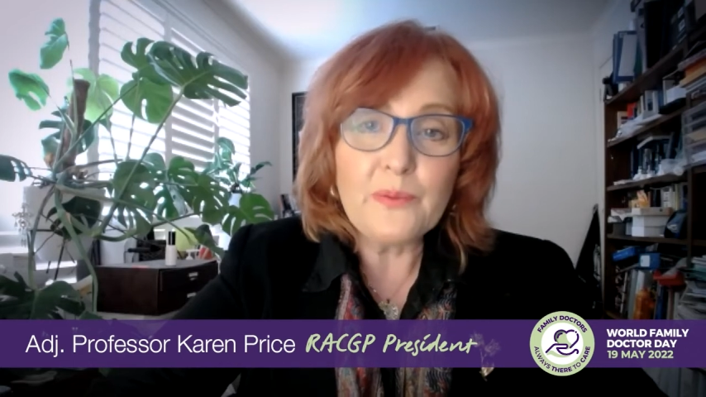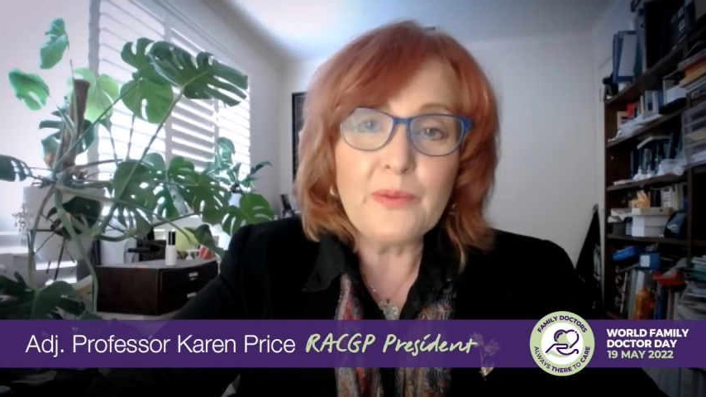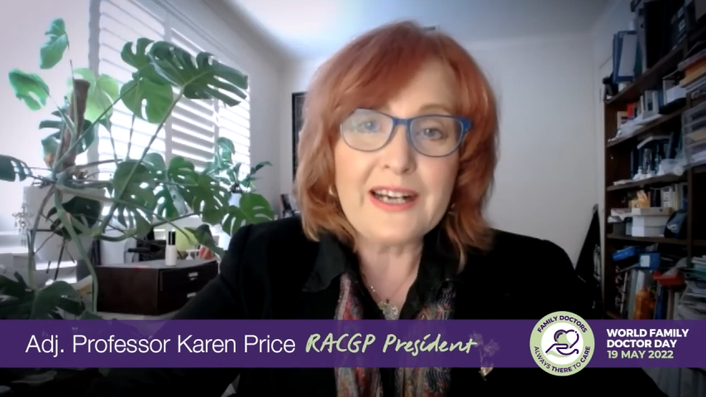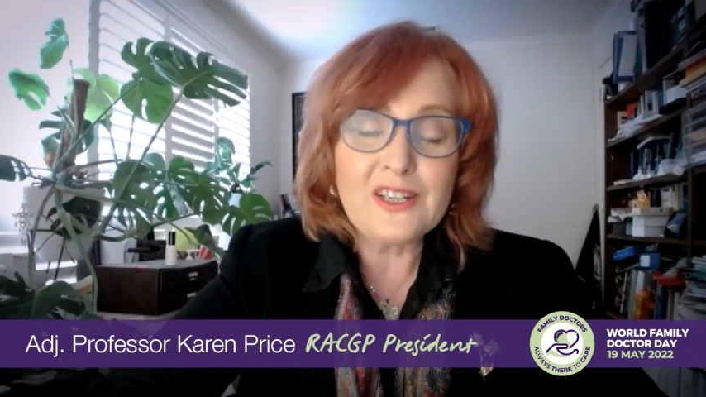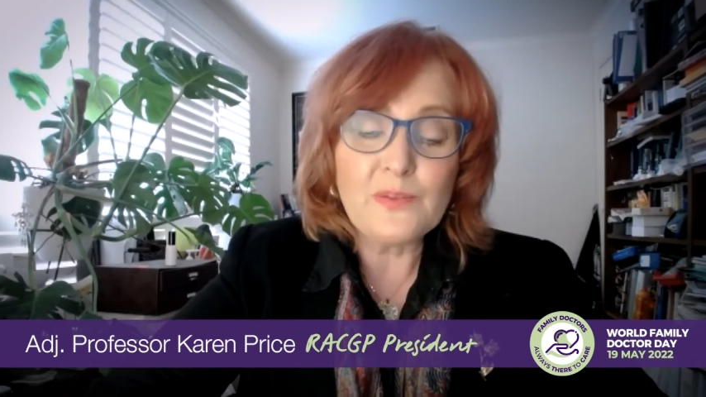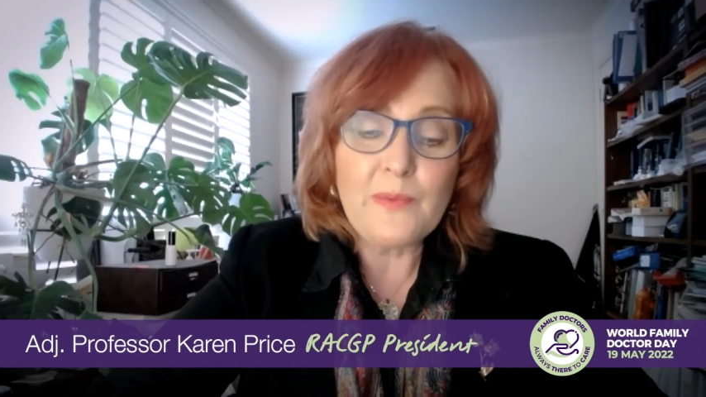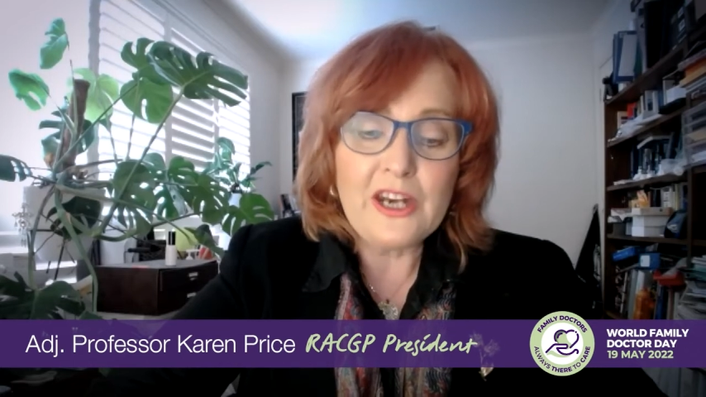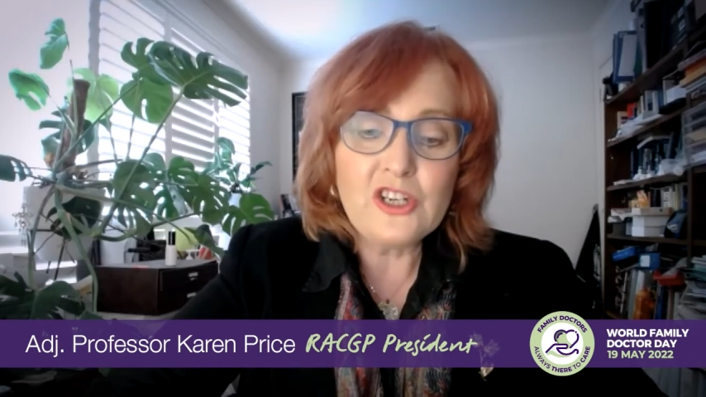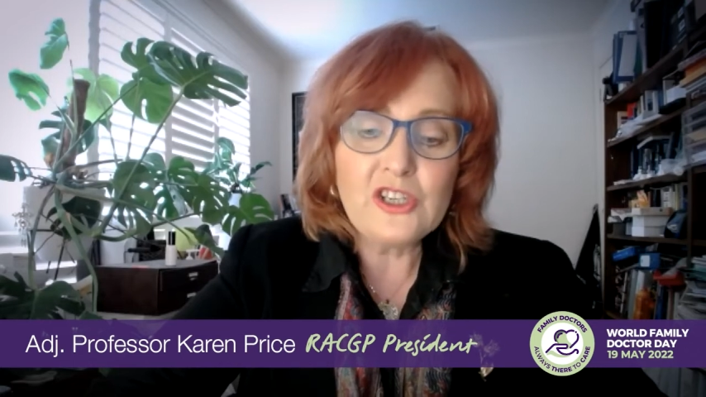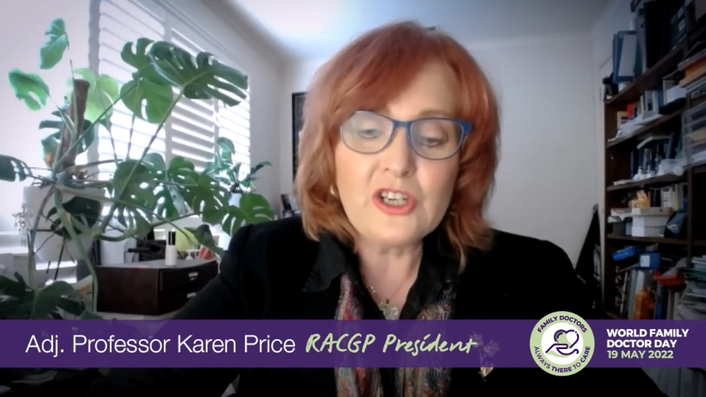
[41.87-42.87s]
practice
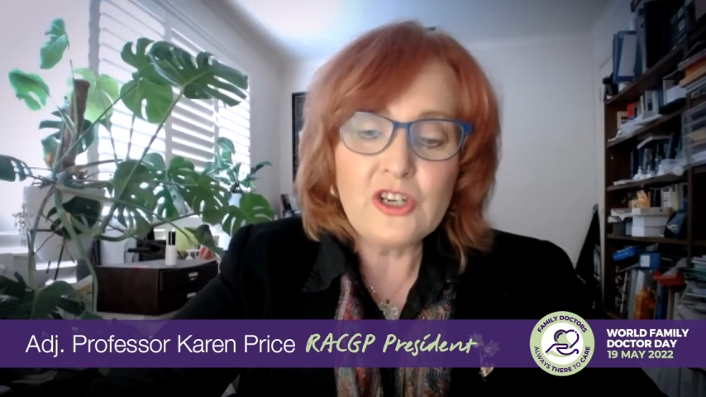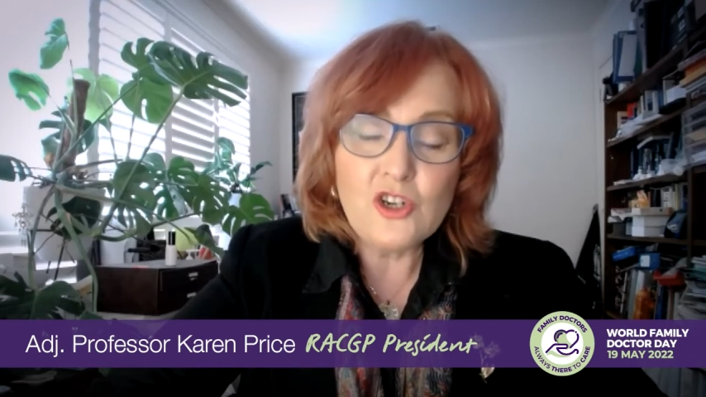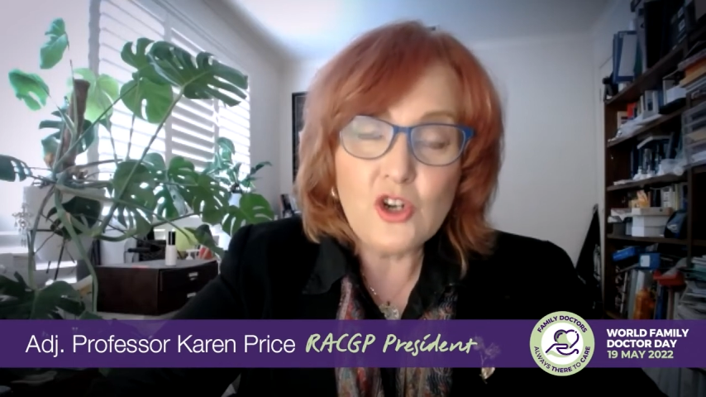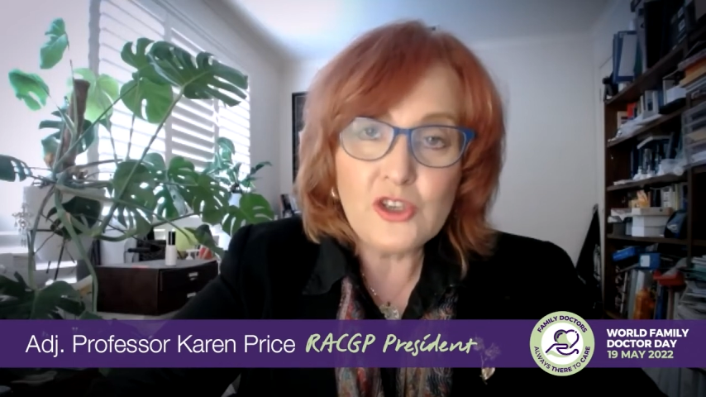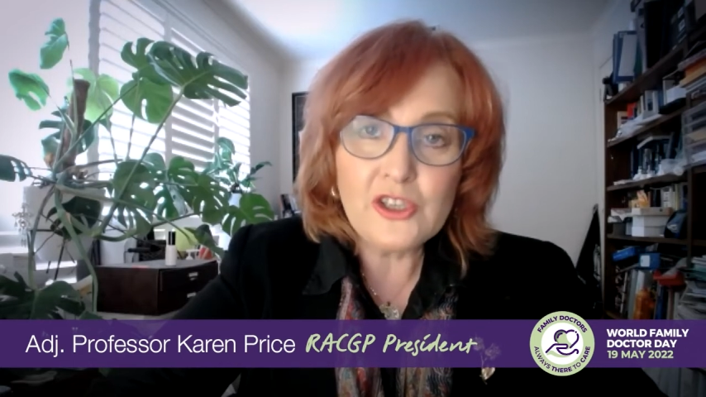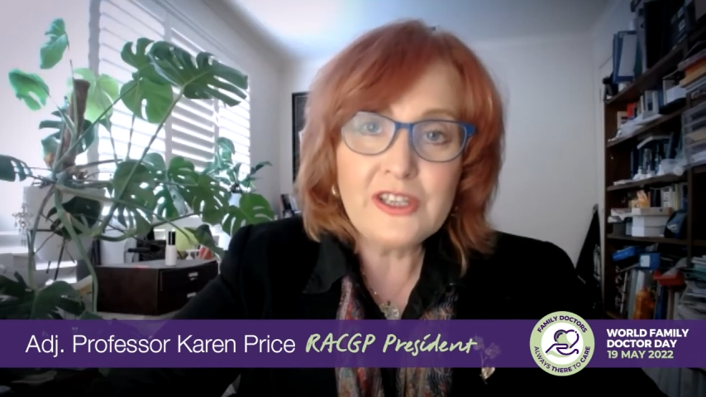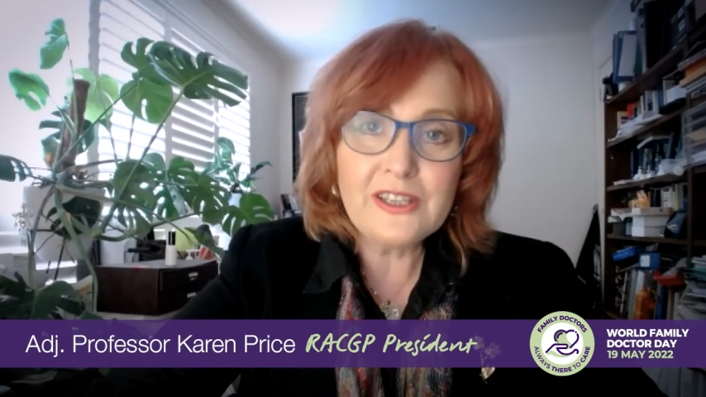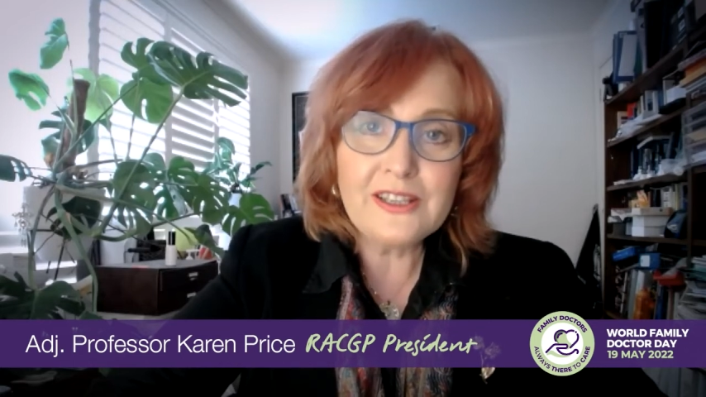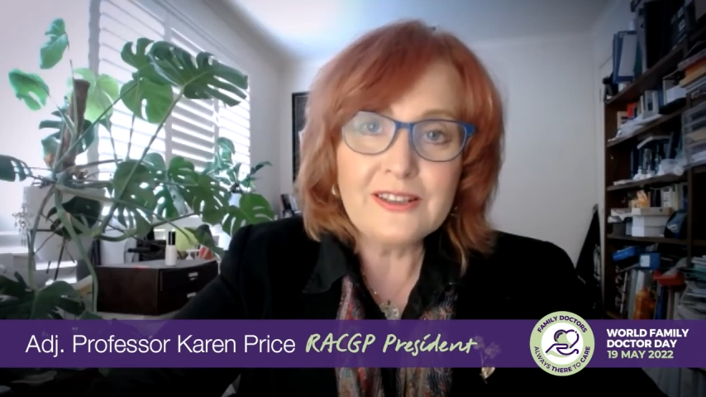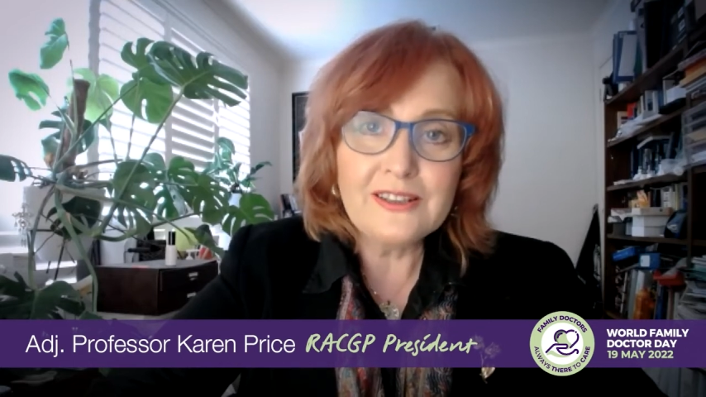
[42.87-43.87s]
managers, nurses,